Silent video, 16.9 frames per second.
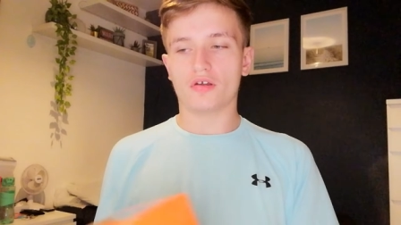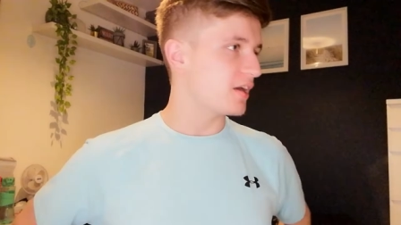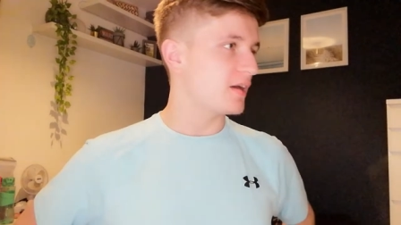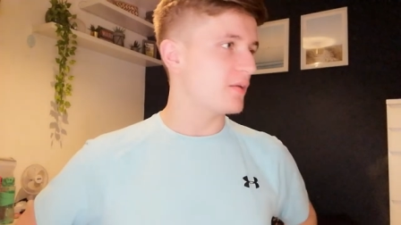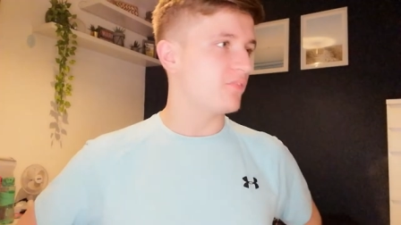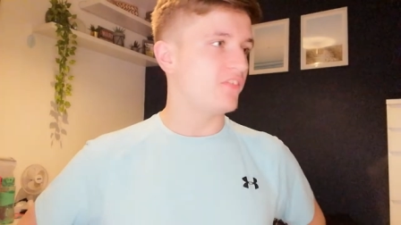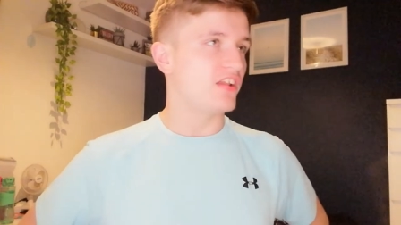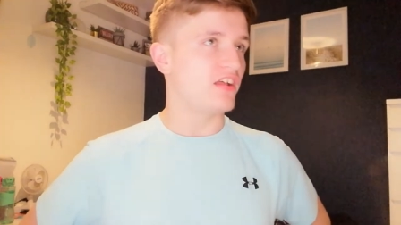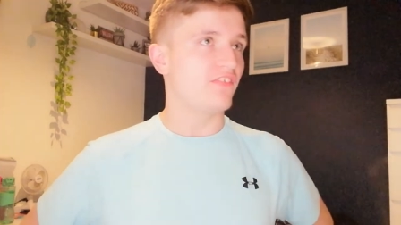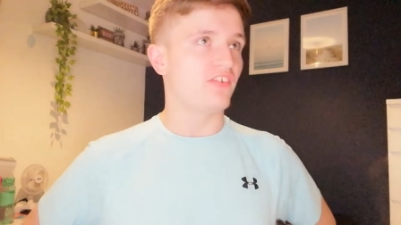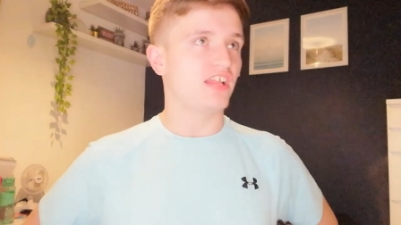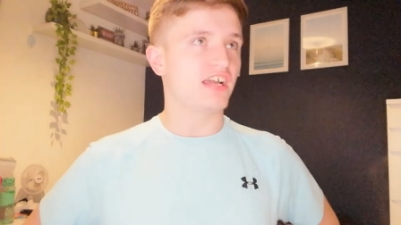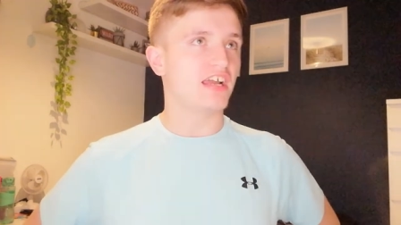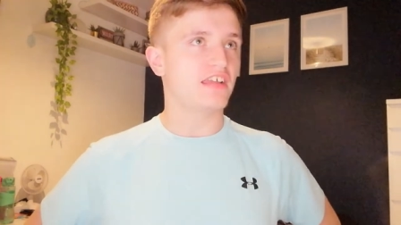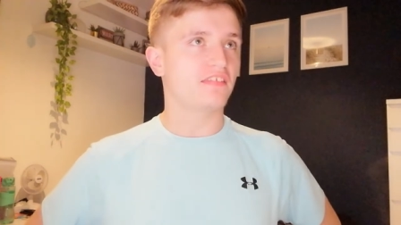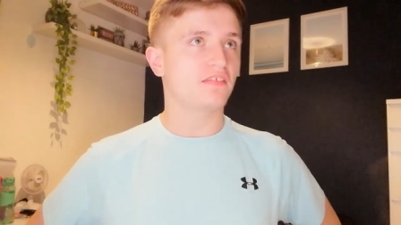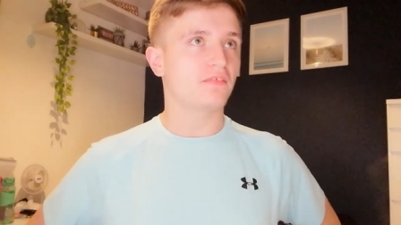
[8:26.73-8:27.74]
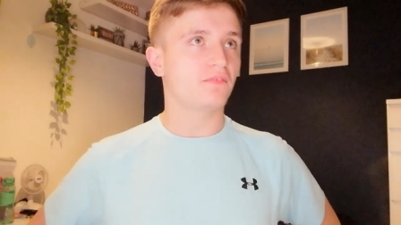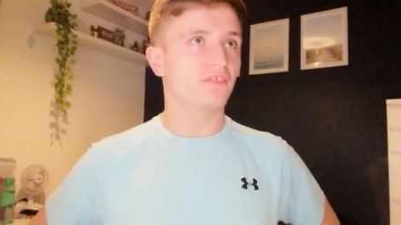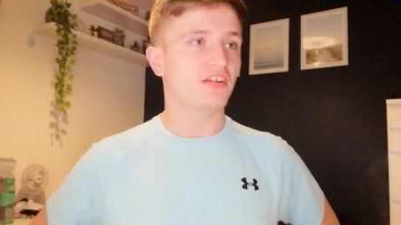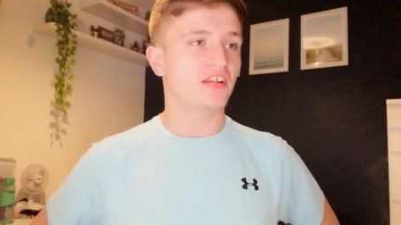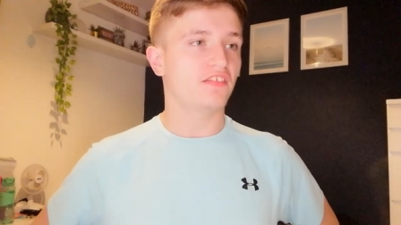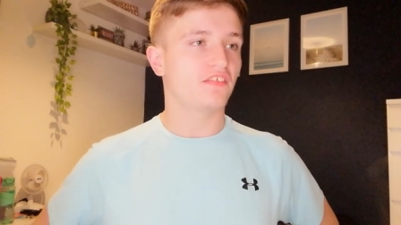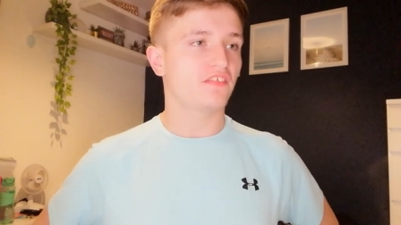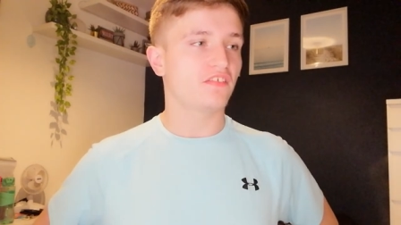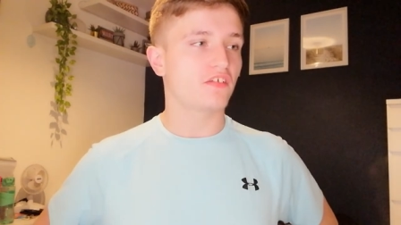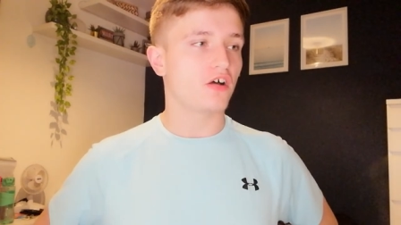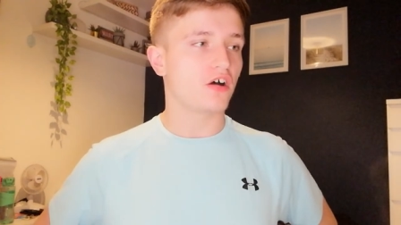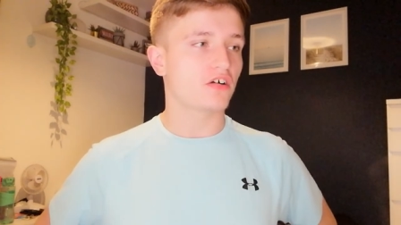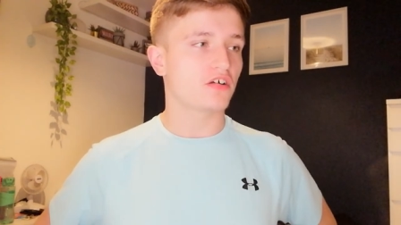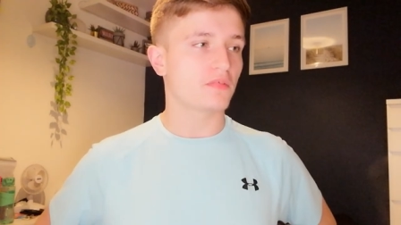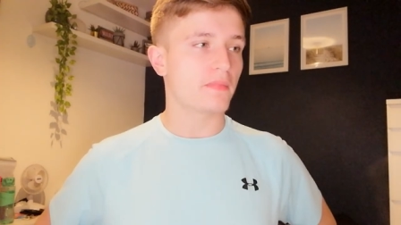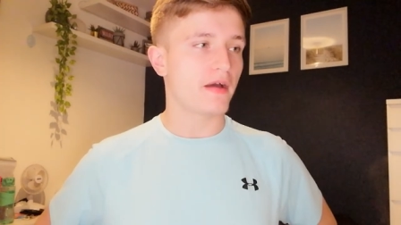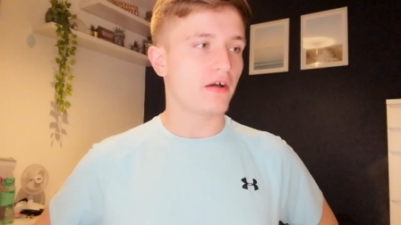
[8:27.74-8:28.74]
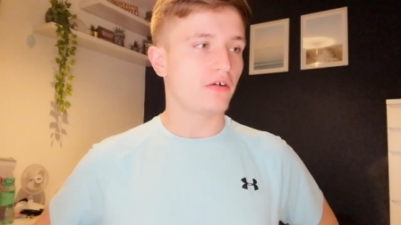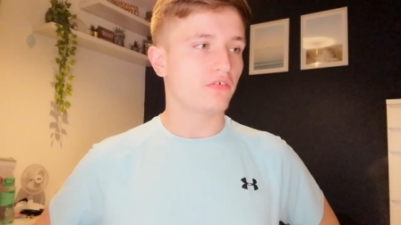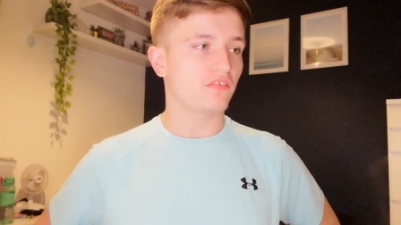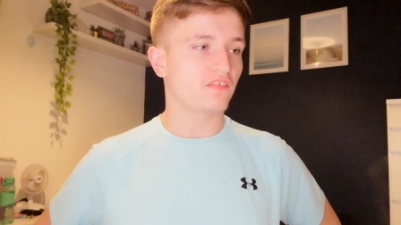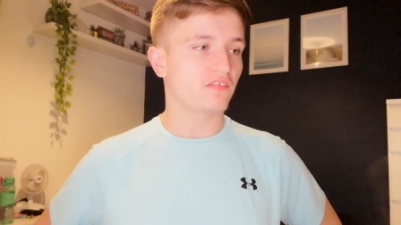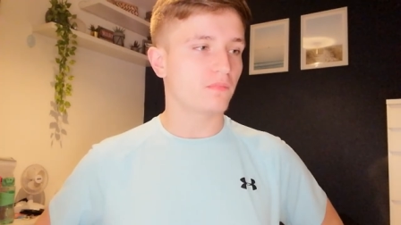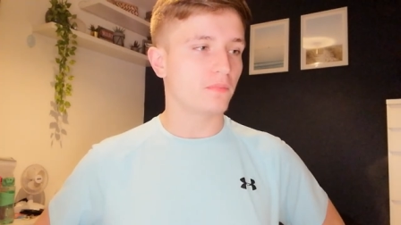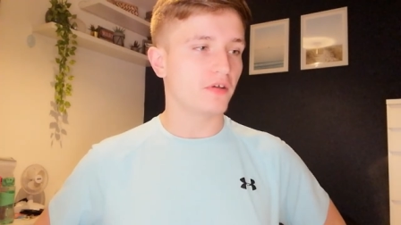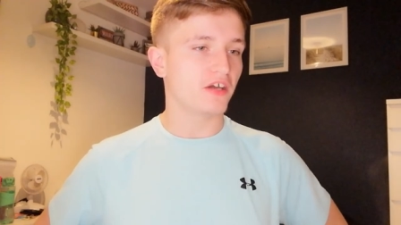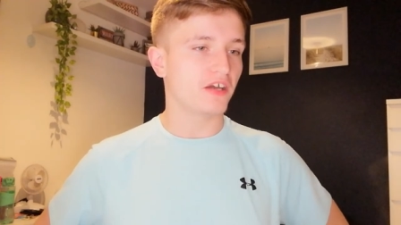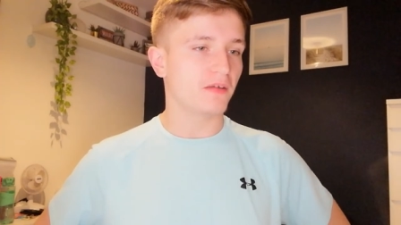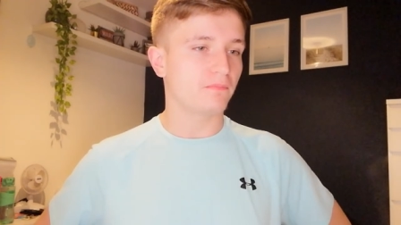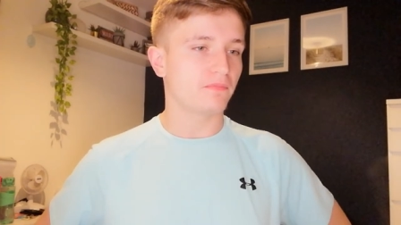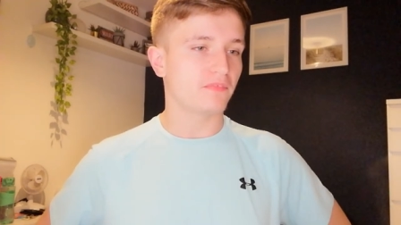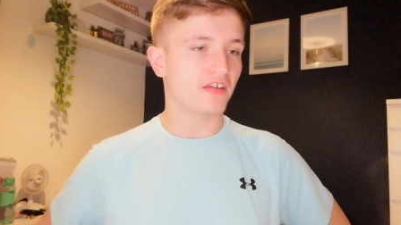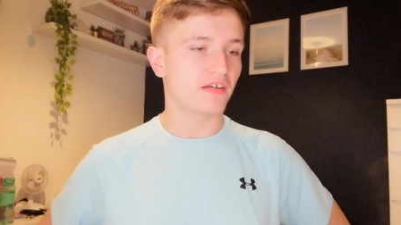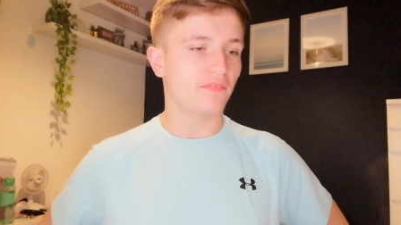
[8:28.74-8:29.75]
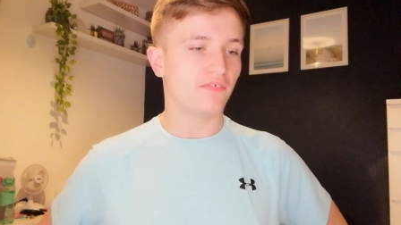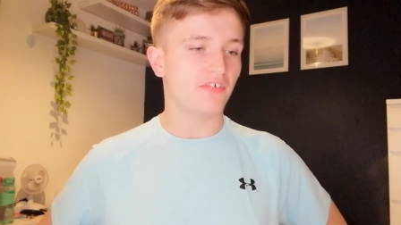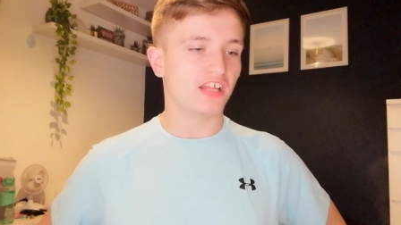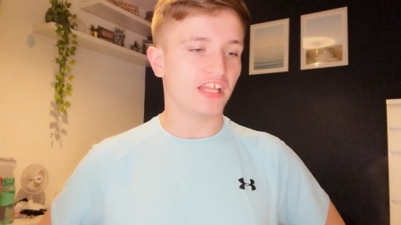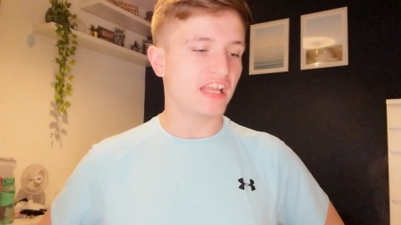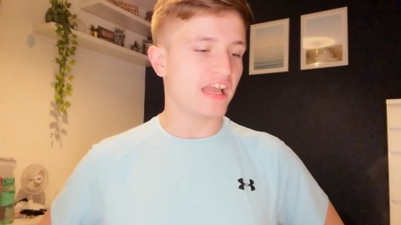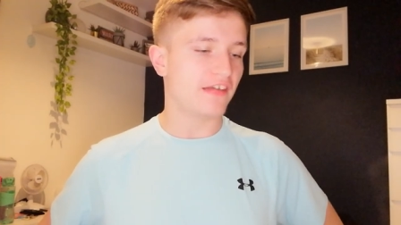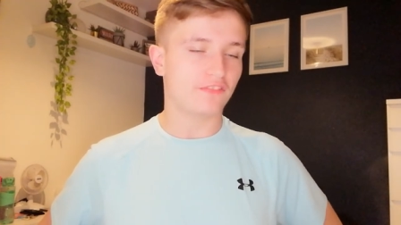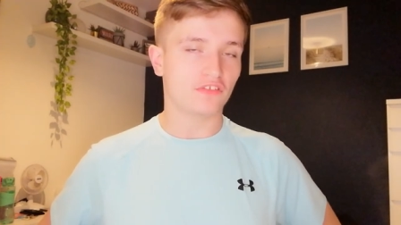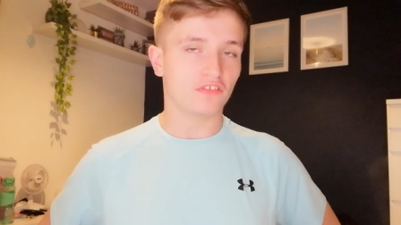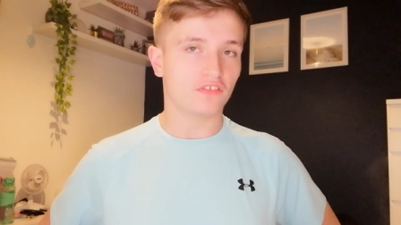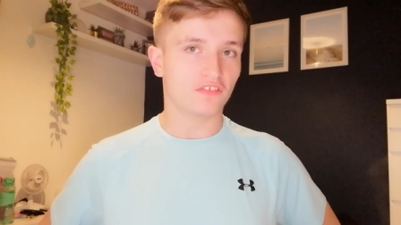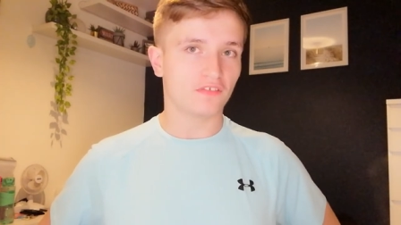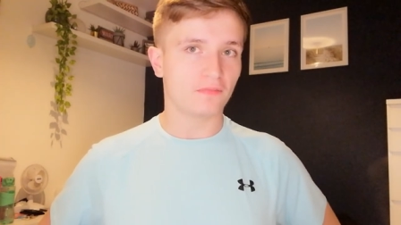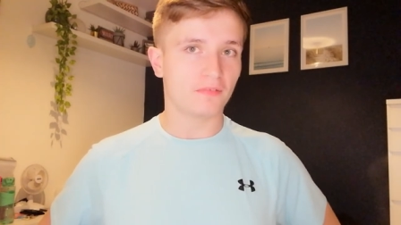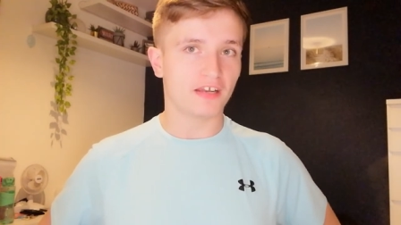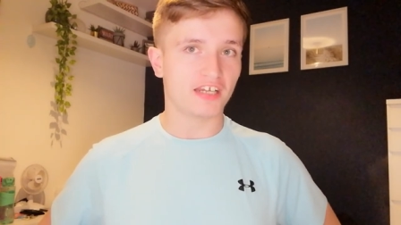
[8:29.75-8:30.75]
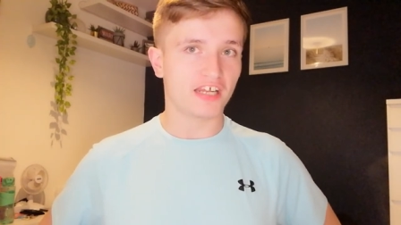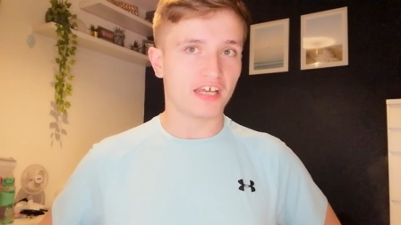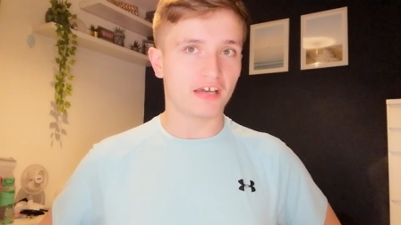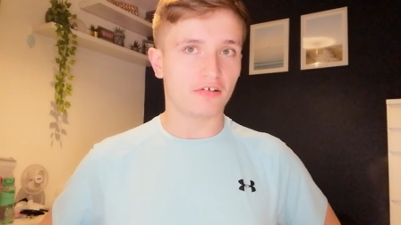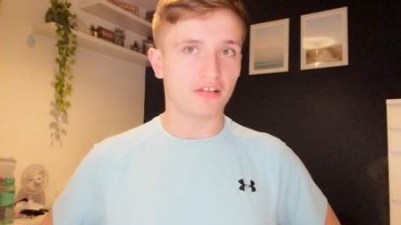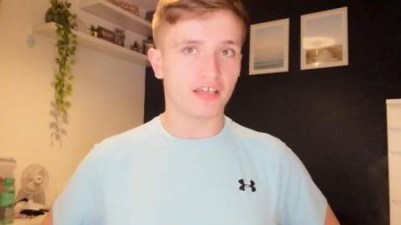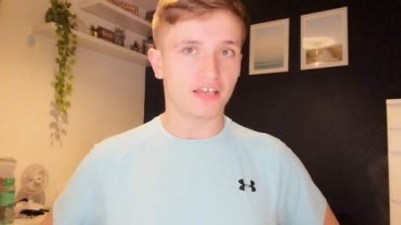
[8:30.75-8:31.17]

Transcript: Uh, if, if I had something to talk about, but I really haven't right now.